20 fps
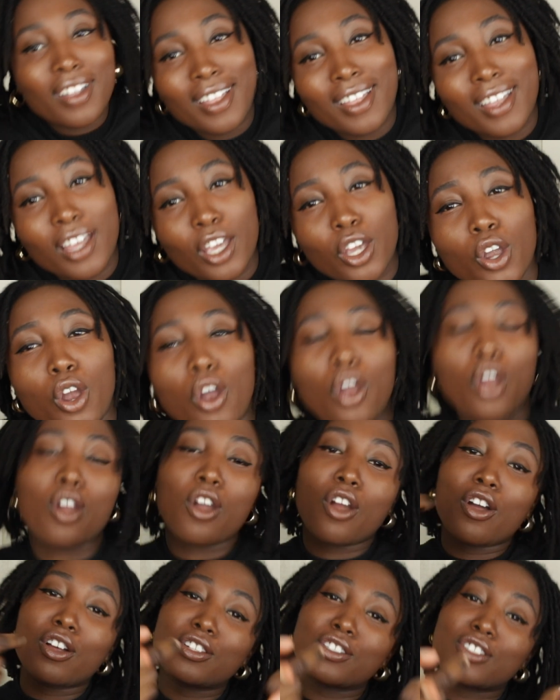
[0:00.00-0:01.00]
love
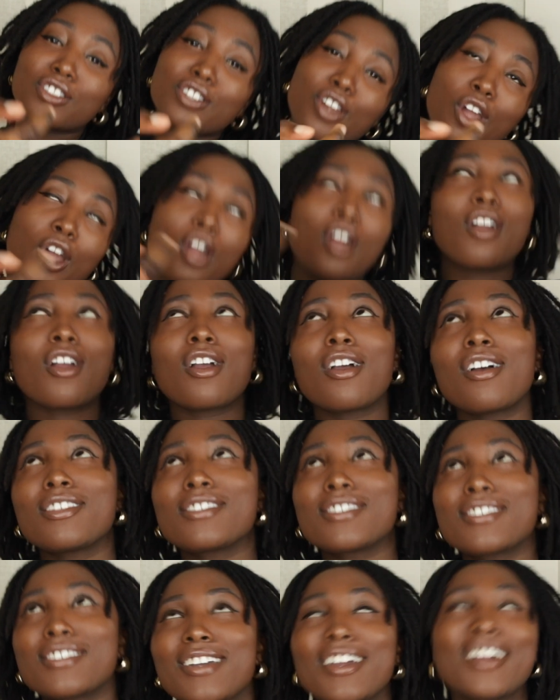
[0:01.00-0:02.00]
girls,
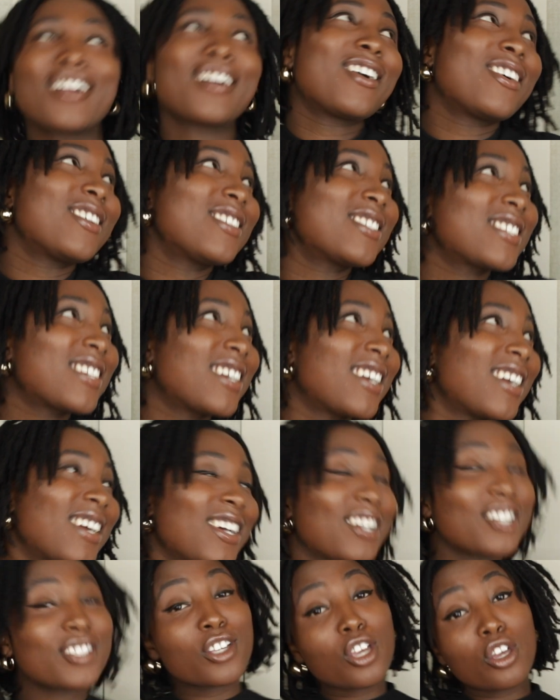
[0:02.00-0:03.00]
girls, girls,
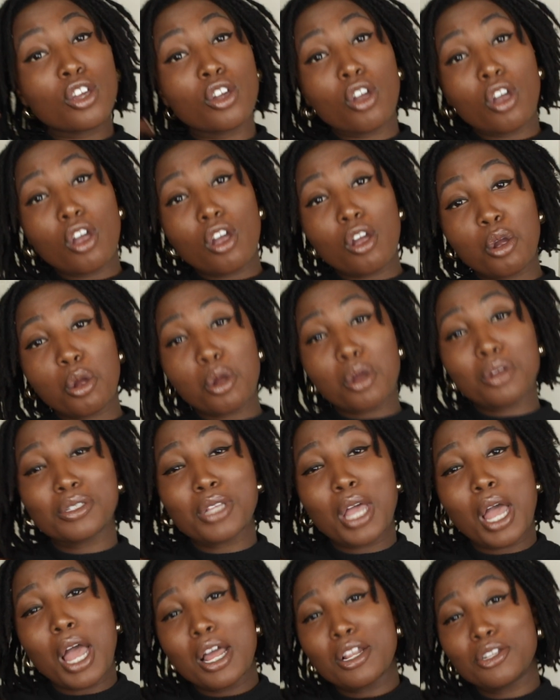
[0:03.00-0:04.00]
girls,
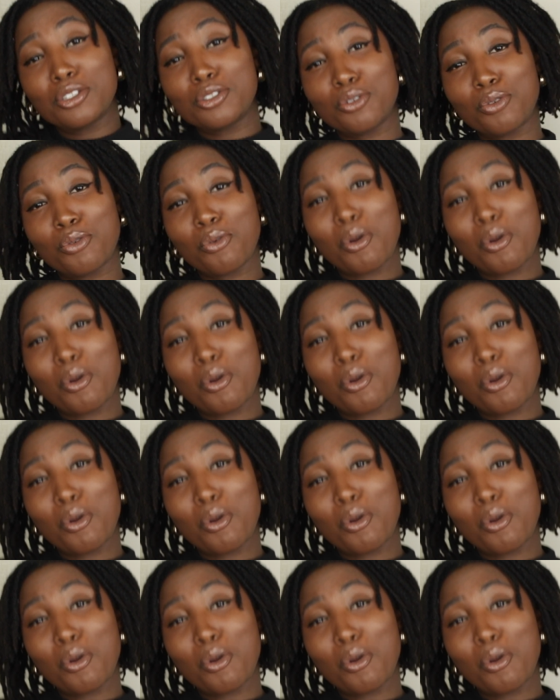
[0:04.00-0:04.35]
girls, I do